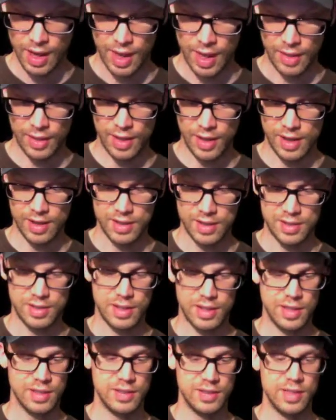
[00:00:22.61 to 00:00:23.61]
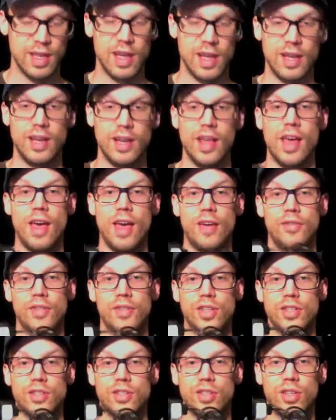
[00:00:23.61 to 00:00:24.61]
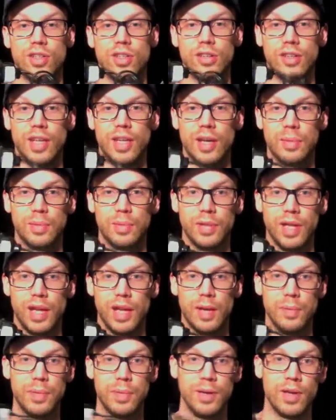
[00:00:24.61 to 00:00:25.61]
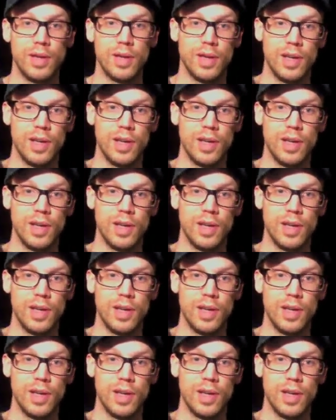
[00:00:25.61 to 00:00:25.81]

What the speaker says: and that is this 8.5-inch clamp lamp.